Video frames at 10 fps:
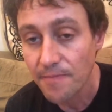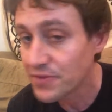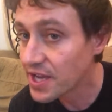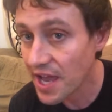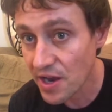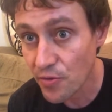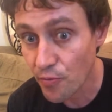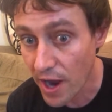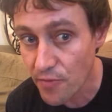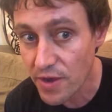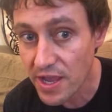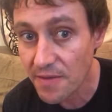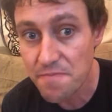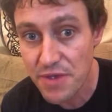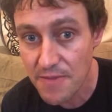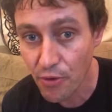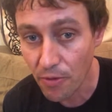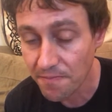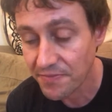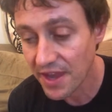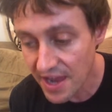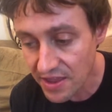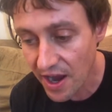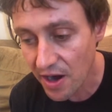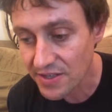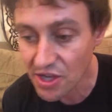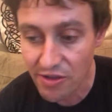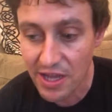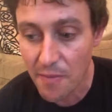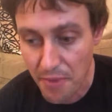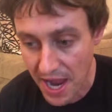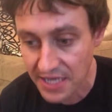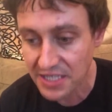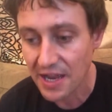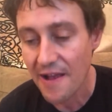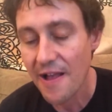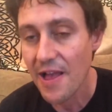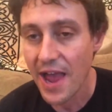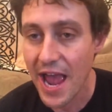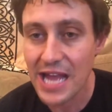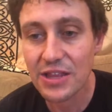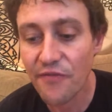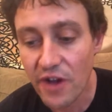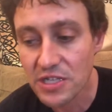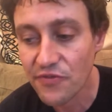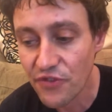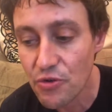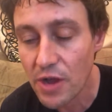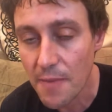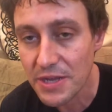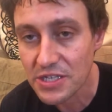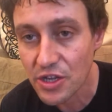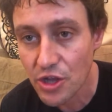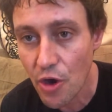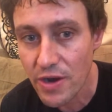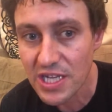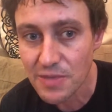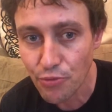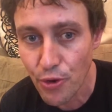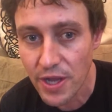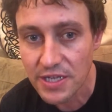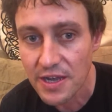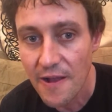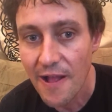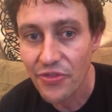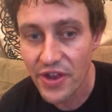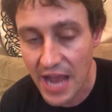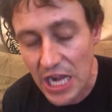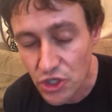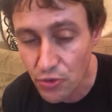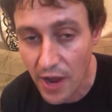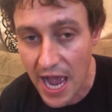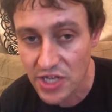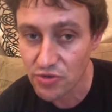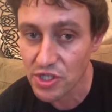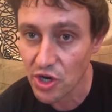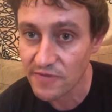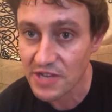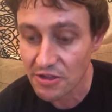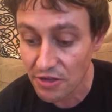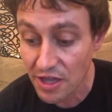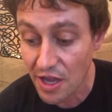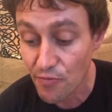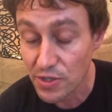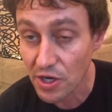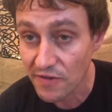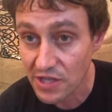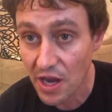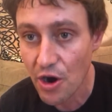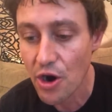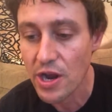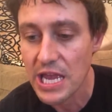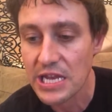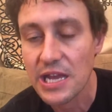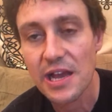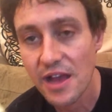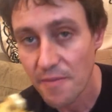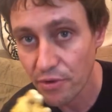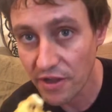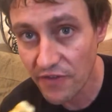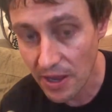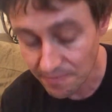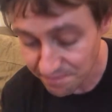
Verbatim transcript: to get in right-wing people in there so that the banks and the fossil fuel companies can go and exploit the natural gas reserves and the lithium reserves that are in Bolivia.